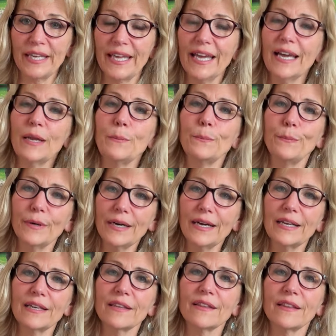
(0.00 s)
again,
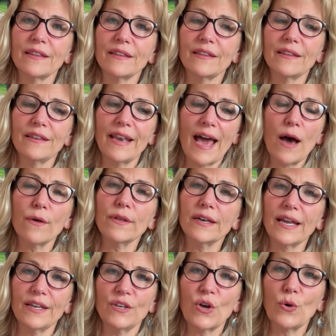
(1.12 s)
but now that
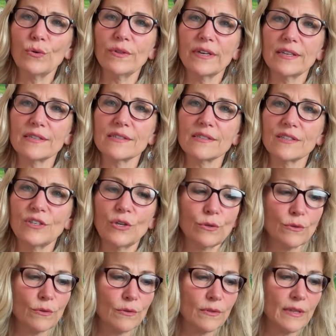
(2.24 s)
I know this, you
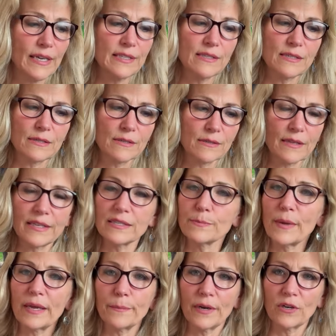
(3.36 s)
know, let's let's
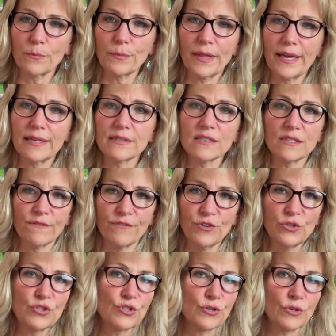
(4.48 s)
make better plans in the
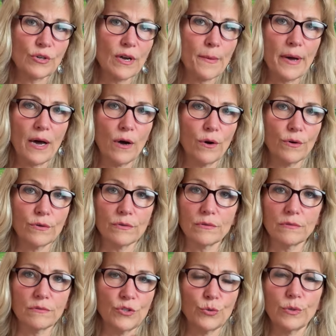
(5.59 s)
future about
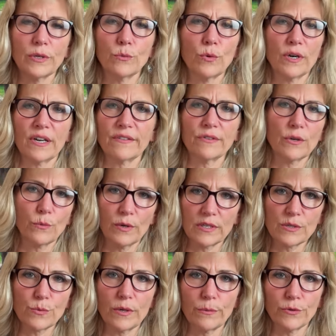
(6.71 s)
doing whatever it
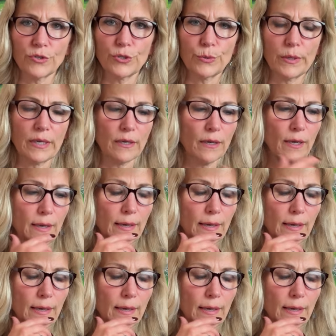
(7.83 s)
was we were doing,